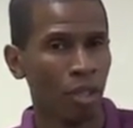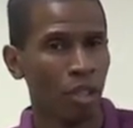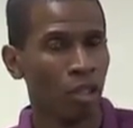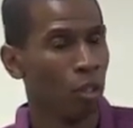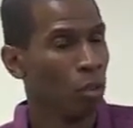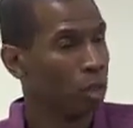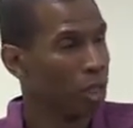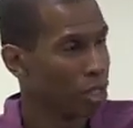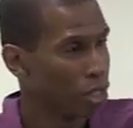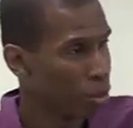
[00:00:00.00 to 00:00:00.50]

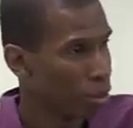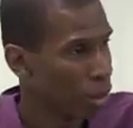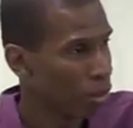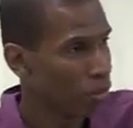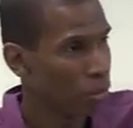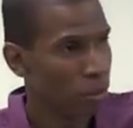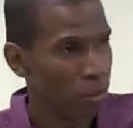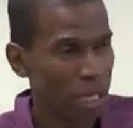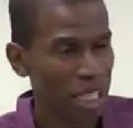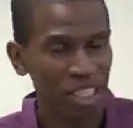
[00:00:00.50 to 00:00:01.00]
You get some
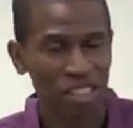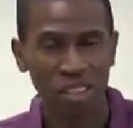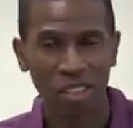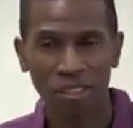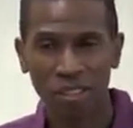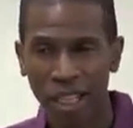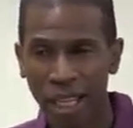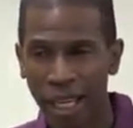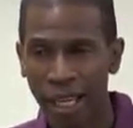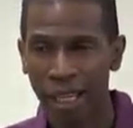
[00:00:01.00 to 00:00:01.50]

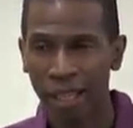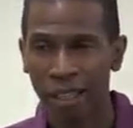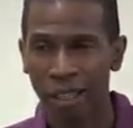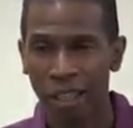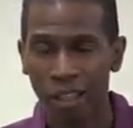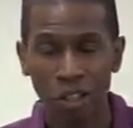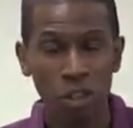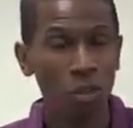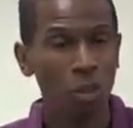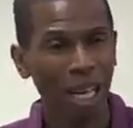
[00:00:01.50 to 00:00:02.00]
information
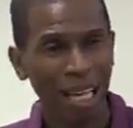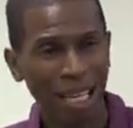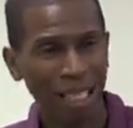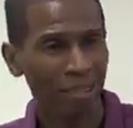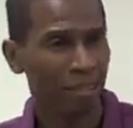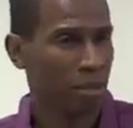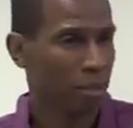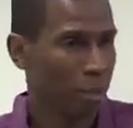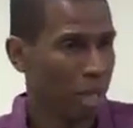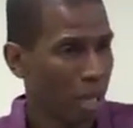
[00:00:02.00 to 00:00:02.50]
that you
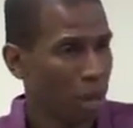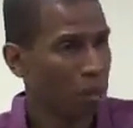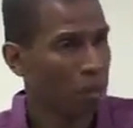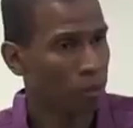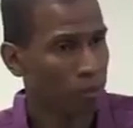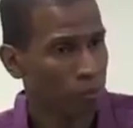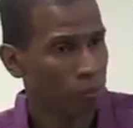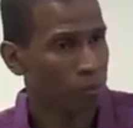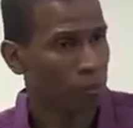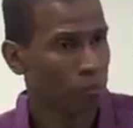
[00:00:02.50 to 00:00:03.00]
asked
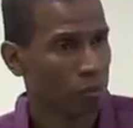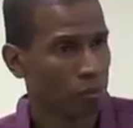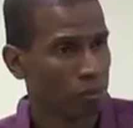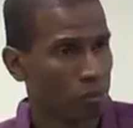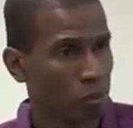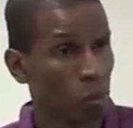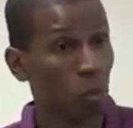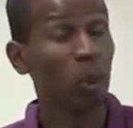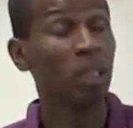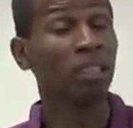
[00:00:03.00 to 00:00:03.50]
about
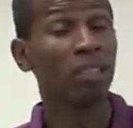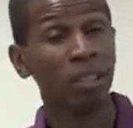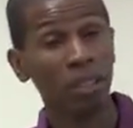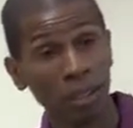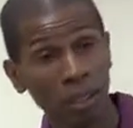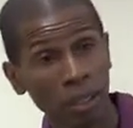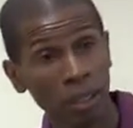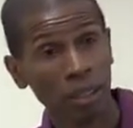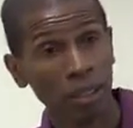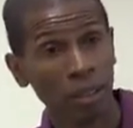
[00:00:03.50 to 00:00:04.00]

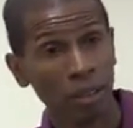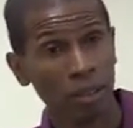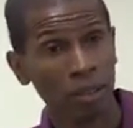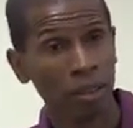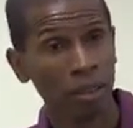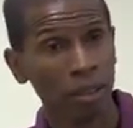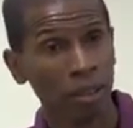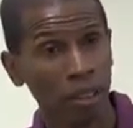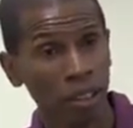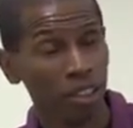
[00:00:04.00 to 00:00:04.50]
recently.
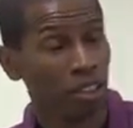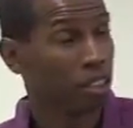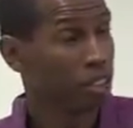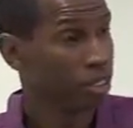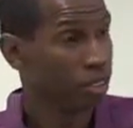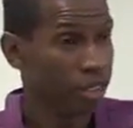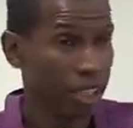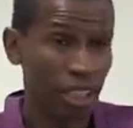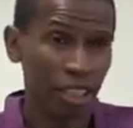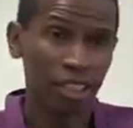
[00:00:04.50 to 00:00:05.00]
It's
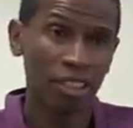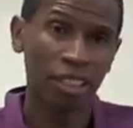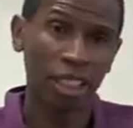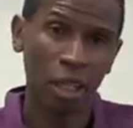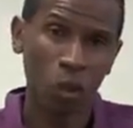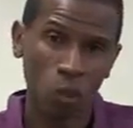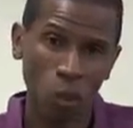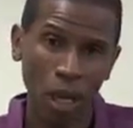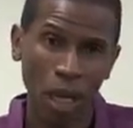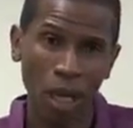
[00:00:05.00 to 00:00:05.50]
just there, and it's
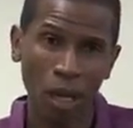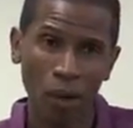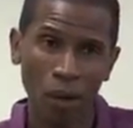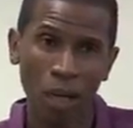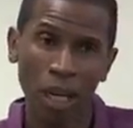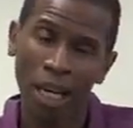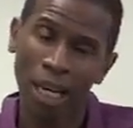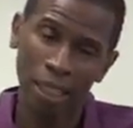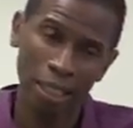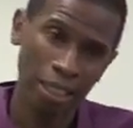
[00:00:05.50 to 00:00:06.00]
like, wow,
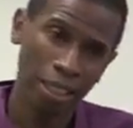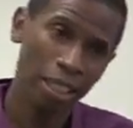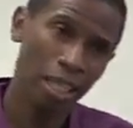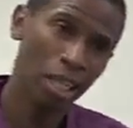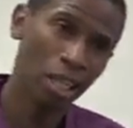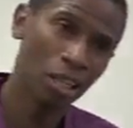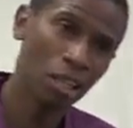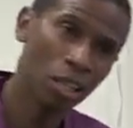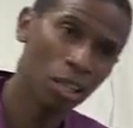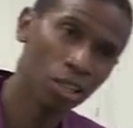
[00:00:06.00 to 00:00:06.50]
had I
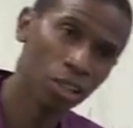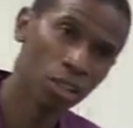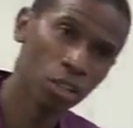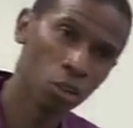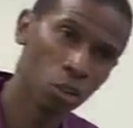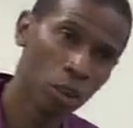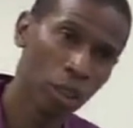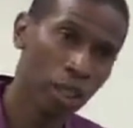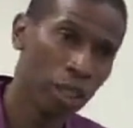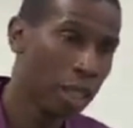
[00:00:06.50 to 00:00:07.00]
not gone
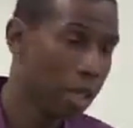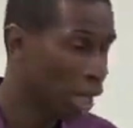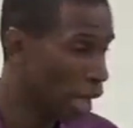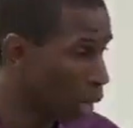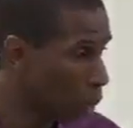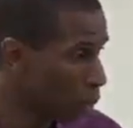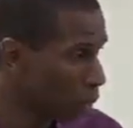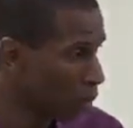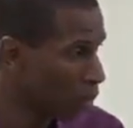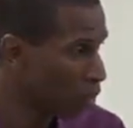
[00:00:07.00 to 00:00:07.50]
this way,
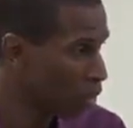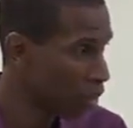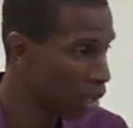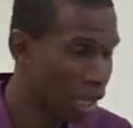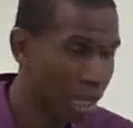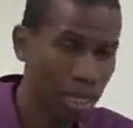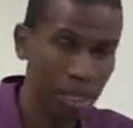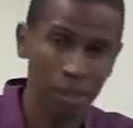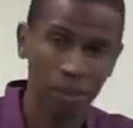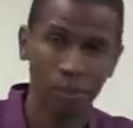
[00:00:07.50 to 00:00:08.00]
I would have
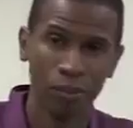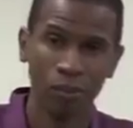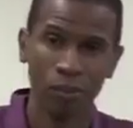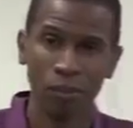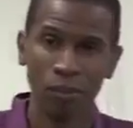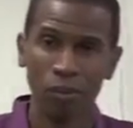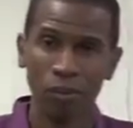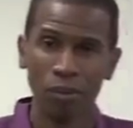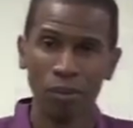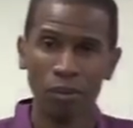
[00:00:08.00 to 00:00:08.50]
not
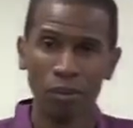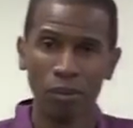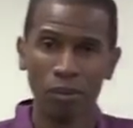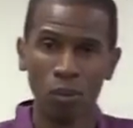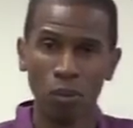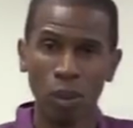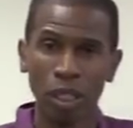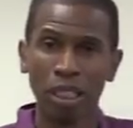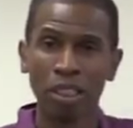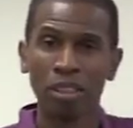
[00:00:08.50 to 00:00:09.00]

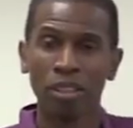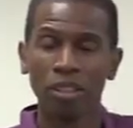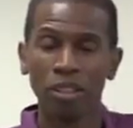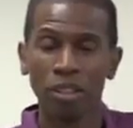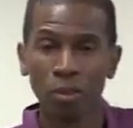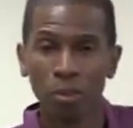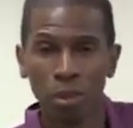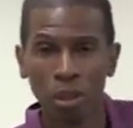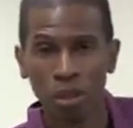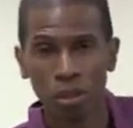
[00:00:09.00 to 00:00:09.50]
ran into
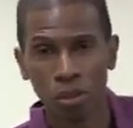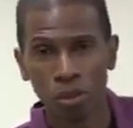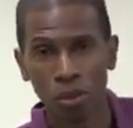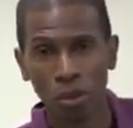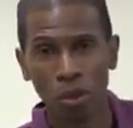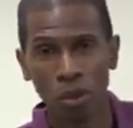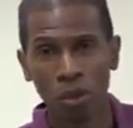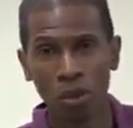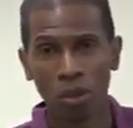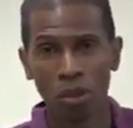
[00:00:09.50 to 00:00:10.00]
this
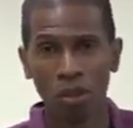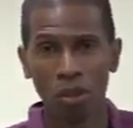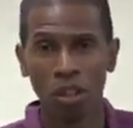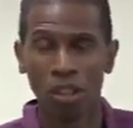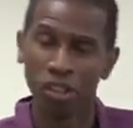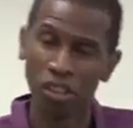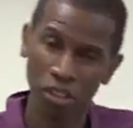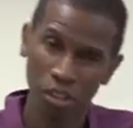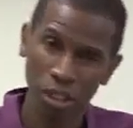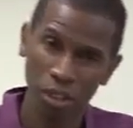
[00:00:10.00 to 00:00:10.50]
bookstore
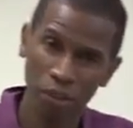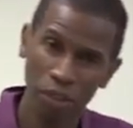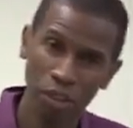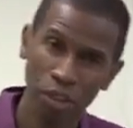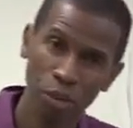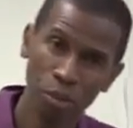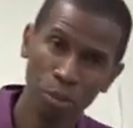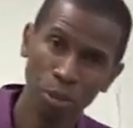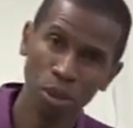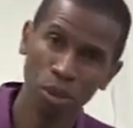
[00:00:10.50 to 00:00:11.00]
or discovered
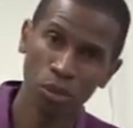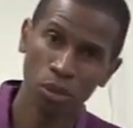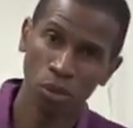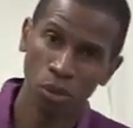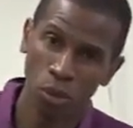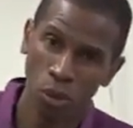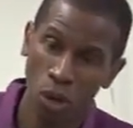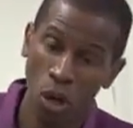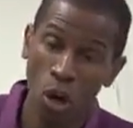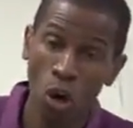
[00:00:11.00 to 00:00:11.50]
this
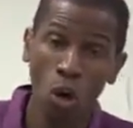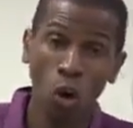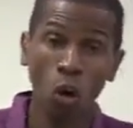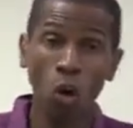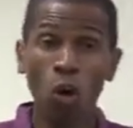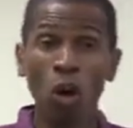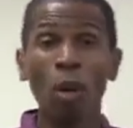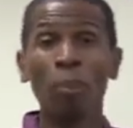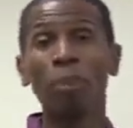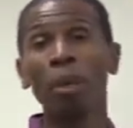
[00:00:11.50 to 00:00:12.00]
bookstore
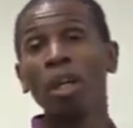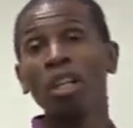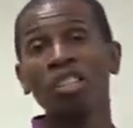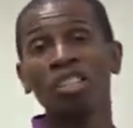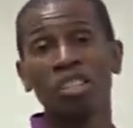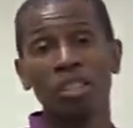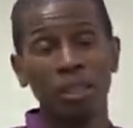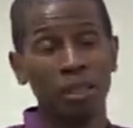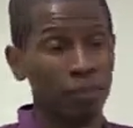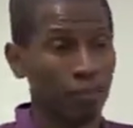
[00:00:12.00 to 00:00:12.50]
or a
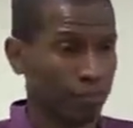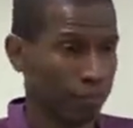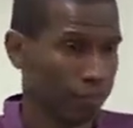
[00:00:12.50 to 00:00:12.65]
person.